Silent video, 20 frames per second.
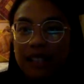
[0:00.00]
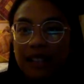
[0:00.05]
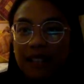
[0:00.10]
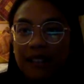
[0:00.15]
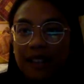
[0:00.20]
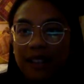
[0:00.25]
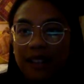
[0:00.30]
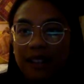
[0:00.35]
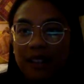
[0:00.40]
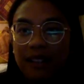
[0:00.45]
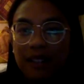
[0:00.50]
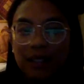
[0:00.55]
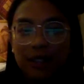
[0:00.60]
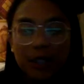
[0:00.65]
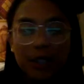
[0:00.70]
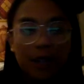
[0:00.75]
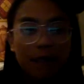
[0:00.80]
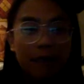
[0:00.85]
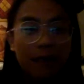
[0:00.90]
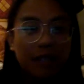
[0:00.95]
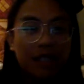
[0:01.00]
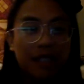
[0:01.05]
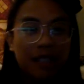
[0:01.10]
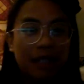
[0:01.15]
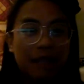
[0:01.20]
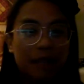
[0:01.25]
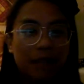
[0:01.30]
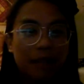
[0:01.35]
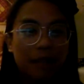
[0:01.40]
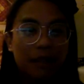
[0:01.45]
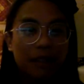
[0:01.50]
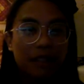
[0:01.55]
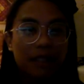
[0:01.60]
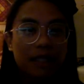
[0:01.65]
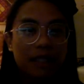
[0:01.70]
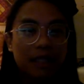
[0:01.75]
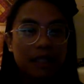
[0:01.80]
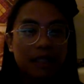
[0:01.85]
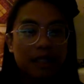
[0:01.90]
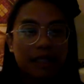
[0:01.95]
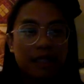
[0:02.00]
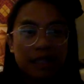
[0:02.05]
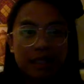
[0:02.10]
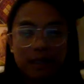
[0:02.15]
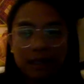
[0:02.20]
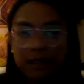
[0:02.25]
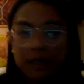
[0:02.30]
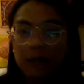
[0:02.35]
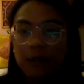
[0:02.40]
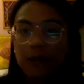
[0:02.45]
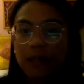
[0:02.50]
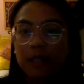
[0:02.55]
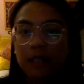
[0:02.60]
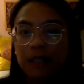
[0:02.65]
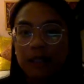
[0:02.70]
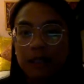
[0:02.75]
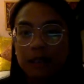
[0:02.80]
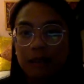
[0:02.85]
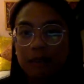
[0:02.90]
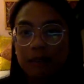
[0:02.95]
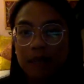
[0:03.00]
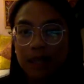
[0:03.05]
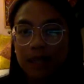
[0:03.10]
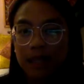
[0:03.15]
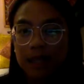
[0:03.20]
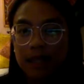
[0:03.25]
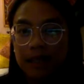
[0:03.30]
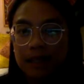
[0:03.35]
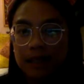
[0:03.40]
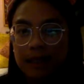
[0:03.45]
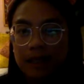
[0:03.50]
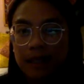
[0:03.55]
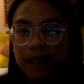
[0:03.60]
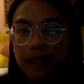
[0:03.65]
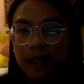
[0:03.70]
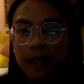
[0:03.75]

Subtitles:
Have I overshot my time? No, we're still good. It's only 22 minutes.